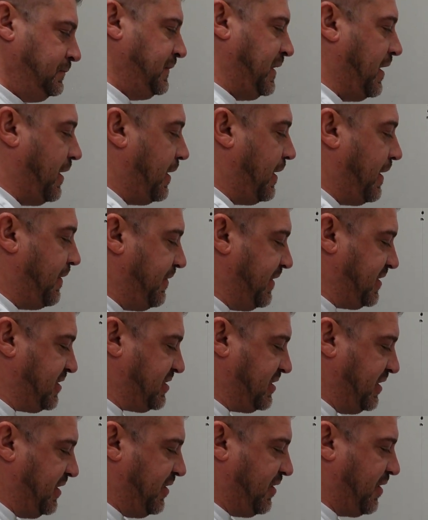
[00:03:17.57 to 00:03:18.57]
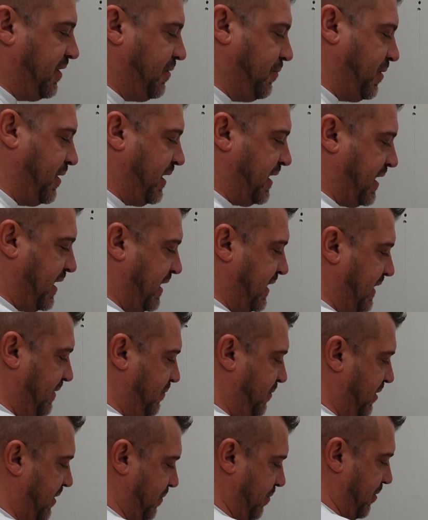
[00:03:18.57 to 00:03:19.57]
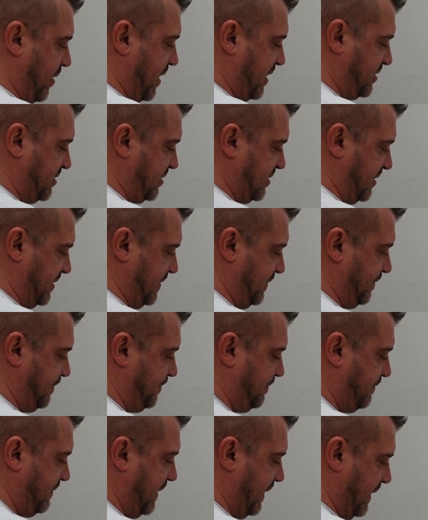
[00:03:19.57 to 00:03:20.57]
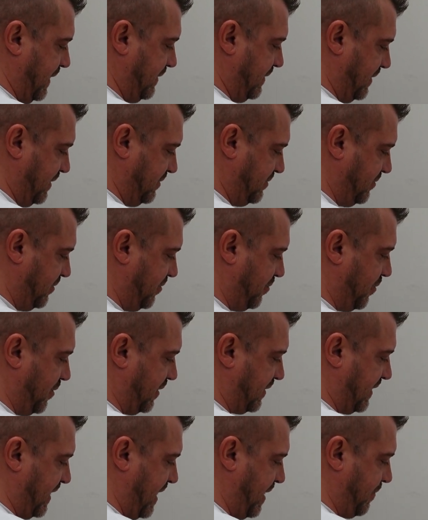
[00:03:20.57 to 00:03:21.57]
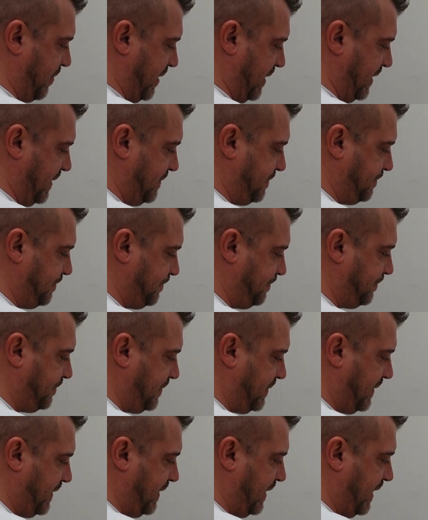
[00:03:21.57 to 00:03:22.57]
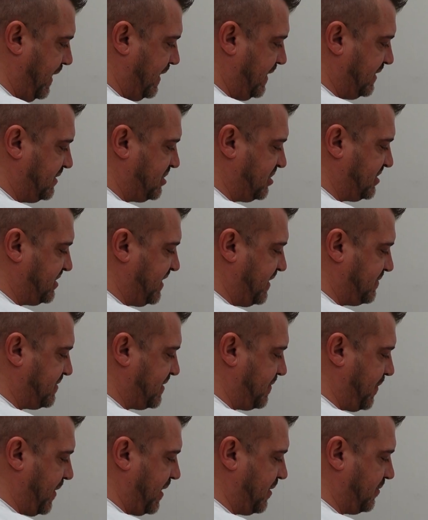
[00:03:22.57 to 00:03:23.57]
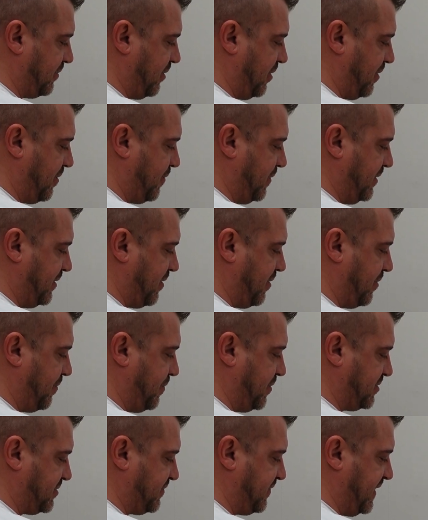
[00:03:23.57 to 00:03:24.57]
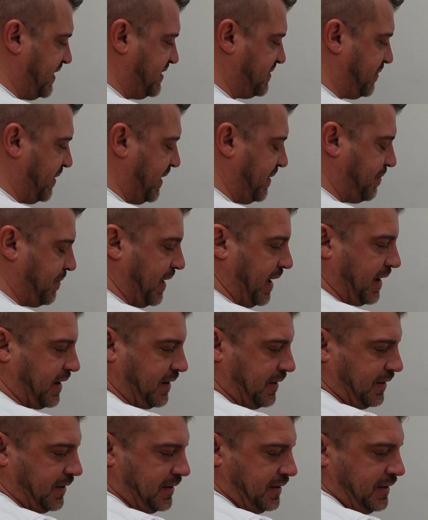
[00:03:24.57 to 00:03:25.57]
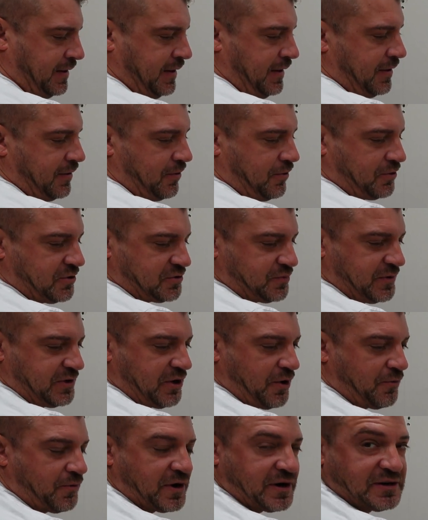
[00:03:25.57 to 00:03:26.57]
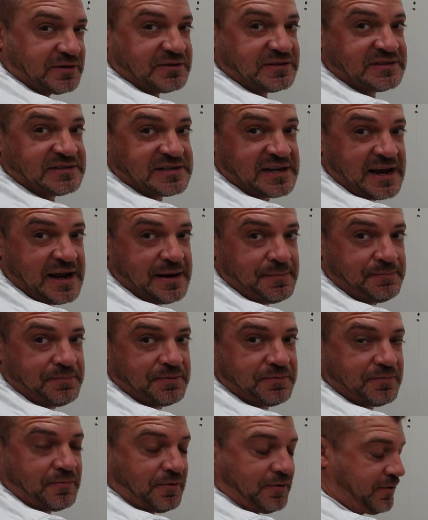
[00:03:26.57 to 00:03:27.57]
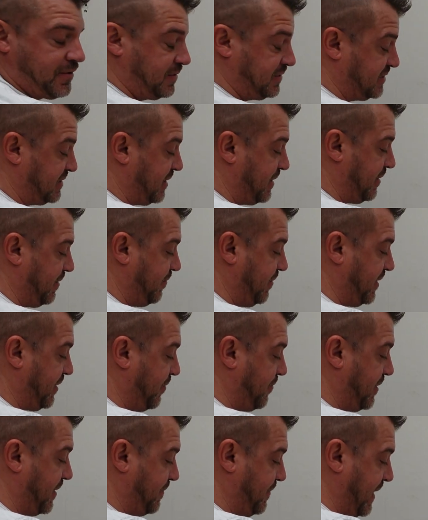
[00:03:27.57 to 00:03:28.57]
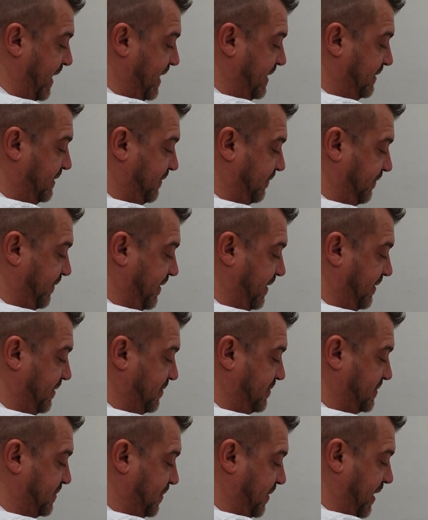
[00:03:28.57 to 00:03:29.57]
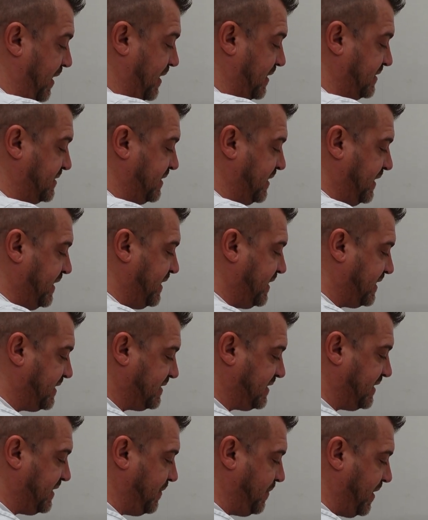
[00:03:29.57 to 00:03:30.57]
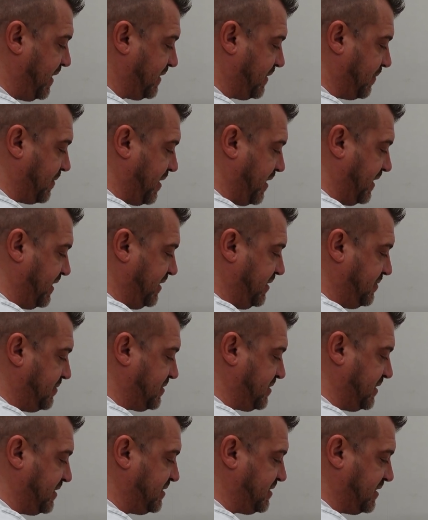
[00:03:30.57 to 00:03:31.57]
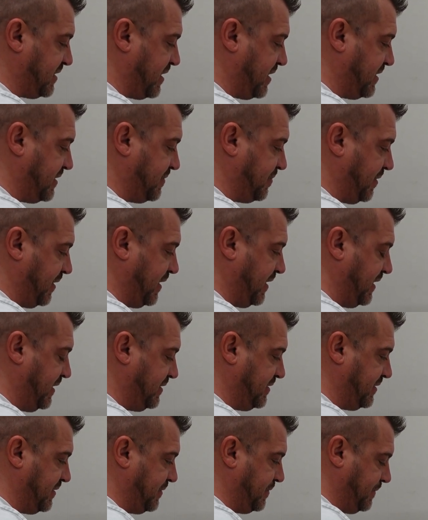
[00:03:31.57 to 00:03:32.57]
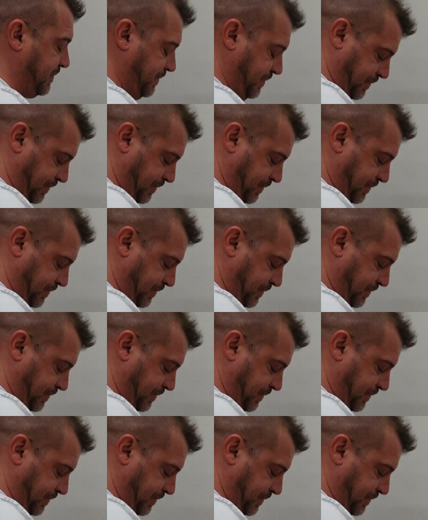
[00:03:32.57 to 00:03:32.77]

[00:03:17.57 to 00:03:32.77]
Now obviously you're going to want to cut in with a brush and then do your work that way. And it just gives a better look when you go to put your faceplate back on. Of course, we don't want to we don't want to paint the front of those plugs because then they make them kind of useless and hard to plug into.